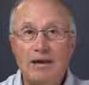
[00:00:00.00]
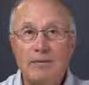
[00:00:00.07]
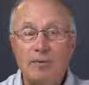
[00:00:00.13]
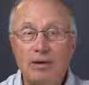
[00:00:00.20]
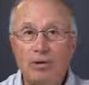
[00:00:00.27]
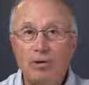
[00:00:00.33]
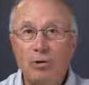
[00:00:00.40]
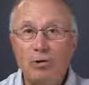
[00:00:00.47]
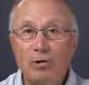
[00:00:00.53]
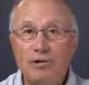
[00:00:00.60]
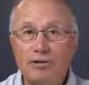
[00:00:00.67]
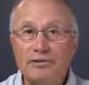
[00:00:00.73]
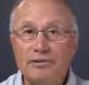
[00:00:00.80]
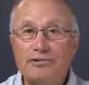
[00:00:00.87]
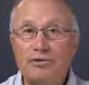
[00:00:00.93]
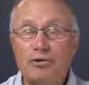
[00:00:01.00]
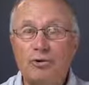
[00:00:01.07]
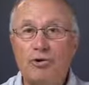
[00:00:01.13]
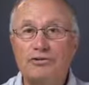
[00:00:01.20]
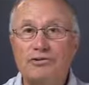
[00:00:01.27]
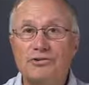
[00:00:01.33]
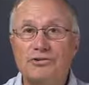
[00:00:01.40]
My goal in this
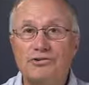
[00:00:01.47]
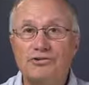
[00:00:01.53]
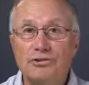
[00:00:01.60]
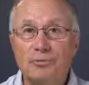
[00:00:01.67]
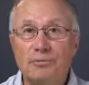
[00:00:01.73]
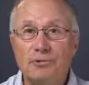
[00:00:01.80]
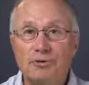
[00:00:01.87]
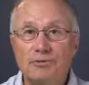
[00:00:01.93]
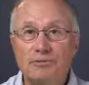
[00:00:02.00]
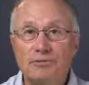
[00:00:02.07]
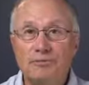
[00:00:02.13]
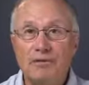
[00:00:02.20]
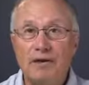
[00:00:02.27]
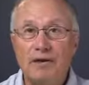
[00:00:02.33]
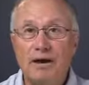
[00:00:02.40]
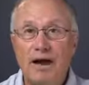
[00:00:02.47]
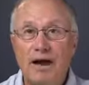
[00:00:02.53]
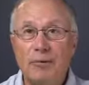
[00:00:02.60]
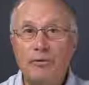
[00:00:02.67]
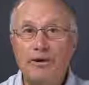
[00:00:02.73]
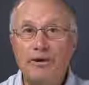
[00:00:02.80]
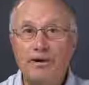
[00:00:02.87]
course is simple.
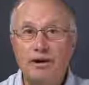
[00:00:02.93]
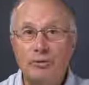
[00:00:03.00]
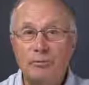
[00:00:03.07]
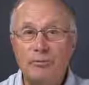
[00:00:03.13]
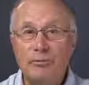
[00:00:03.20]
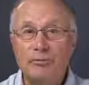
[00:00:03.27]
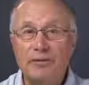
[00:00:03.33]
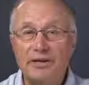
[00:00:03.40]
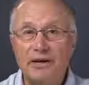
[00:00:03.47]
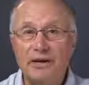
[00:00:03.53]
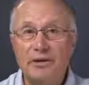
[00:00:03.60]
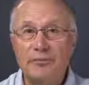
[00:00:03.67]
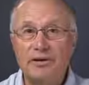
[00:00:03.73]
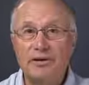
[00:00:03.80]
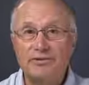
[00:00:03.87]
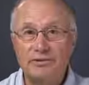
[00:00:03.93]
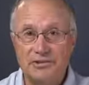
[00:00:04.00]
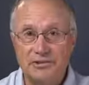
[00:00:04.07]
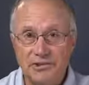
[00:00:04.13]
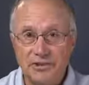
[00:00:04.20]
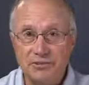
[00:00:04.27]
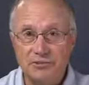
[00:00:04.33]
I want to help you become a
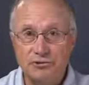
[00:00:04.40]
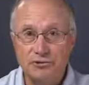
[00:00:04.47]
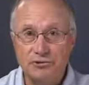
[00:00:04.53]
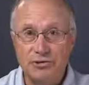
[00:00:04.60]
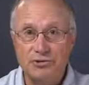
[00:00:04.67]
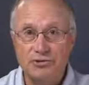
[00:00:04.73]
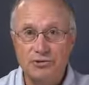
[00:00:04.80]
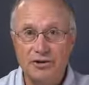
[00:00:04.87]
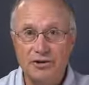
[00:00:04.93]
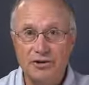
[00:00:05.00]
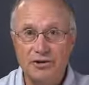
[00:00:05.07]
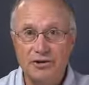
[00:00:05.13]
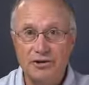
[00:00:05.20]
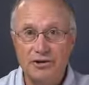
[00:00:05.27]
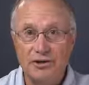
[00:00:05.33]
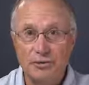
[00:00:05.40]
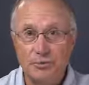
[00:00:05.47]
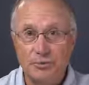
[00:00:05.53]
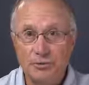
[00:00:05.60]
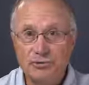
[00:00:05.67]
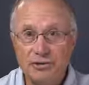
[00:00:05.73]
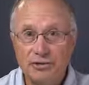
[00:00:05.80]
successful negotiator in your
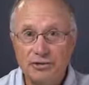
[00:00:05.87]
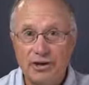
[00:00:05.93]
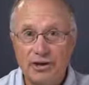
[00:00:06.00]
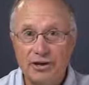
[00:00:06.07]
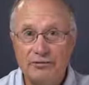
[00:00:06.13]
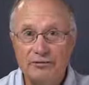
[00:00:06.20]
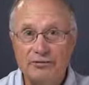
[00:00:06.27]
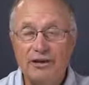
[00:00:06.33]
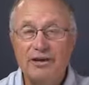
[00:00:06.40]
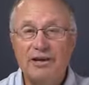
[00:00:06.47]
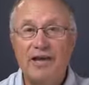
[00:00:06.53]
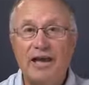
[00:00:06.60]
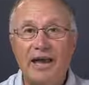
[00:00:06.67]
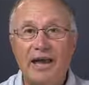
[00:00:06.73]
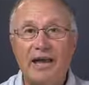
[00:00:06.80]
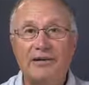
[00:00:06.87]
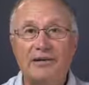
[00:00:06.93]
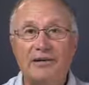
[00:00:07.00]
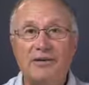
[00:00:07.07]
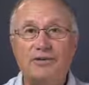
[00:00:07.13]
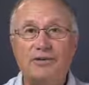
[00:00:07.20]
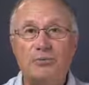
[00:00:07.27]
personal life and
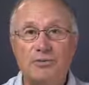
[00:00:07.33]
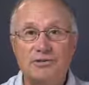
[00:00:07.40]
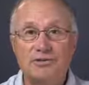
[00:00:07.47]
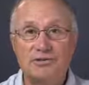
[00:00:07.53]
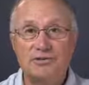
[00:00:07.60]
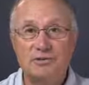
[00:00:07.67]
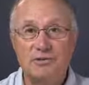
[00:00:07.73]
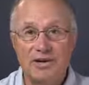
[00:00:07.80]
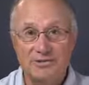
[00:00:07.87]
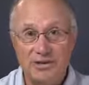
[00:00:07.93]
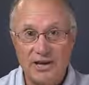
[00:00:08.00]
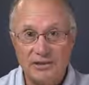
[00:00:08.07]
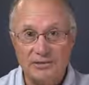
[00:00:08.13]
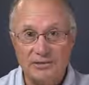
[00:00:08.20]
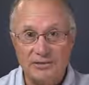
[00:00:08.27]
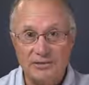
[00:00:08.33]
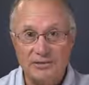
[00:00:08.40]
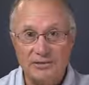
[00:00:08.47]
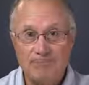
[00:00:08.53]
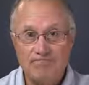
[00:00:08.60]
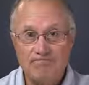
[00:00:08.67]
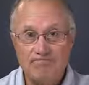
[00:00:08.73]
in your business
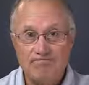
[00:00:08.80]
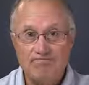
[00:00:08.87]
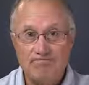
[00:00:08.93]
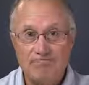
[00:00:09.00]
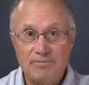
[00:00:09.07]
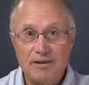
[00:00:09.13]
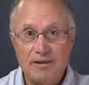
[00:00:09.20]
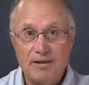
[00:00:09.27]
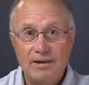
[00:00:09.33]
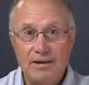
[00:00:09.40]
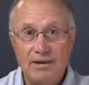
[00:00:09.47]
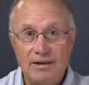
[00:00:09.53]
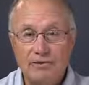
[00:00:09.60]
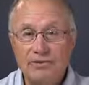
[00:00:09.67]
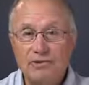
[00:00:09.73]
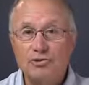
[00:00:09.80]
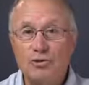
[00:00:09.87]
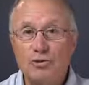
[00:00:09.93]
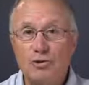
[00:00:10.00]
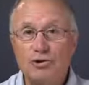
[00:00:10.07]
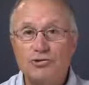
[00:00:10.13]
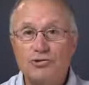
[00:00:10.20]
transactions. In this
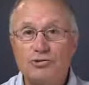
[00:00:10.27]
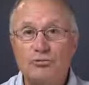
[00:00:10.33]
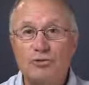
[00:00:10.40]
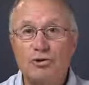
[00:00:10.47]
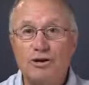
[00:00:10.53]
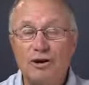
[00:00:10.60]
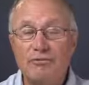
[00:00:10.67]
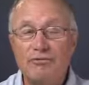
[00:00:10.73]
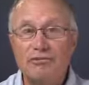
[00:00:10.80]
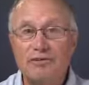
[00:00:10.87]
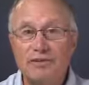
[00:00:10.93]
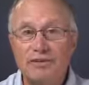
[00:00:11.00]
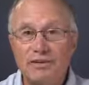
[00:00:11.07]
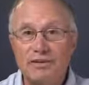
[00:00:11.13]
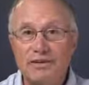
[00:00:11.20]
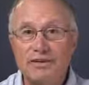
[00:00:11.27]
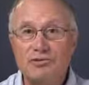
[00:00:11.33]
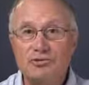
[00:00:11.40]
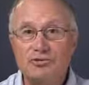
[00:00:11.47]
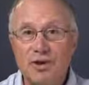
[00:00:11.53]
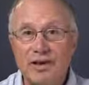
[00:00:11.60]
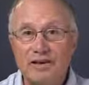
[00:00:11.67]
course, we'll cover the key
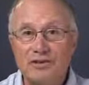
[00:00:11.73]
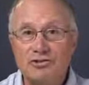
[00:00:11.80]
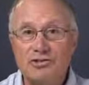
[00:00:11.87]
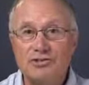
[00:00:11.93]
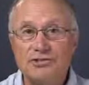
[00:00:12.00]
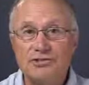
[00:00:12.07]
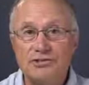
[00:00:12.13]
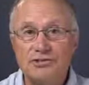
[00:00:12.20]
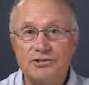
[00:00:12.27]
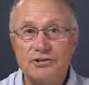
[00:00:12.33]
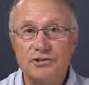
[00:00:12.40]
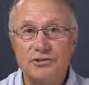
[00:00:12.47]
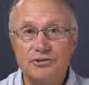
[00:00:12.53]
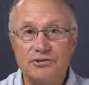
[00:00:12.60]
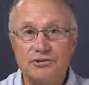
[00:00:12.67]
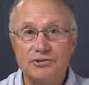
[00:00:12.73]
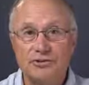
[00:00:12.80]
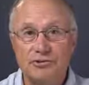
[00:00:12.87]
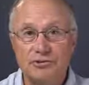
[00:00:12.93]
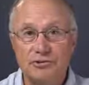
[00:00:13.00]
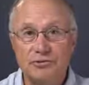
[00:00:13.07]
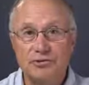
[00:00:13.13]
strategies and skills
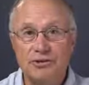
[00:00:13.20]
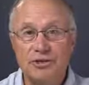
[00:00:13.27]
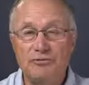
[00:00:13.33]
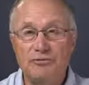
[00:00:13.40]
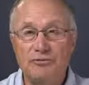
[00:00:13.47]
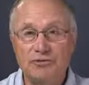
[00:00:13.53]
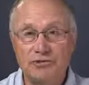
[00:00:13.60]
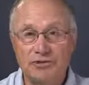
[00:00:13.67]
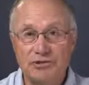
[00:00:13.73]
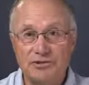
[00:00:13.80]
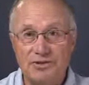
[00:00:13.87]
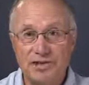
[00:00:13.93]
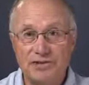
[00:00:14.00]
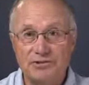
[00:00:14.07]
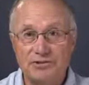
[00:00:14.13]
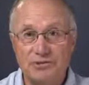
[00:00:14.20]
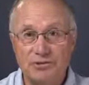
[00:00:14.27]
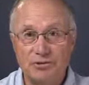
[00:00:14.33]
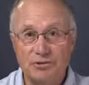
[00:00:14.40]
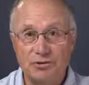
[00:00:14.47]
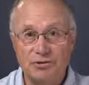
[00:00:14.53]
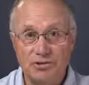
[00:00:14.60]
that you need for success in
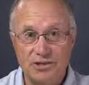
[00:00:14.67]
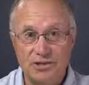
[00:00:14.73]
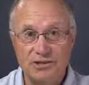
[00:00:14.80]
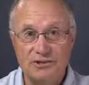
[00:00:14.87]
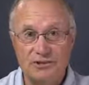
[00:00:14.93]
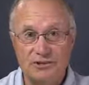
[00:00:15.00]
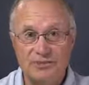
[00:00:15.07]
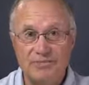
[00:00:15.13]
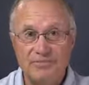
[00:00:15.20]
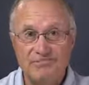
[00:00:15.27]
negotiation.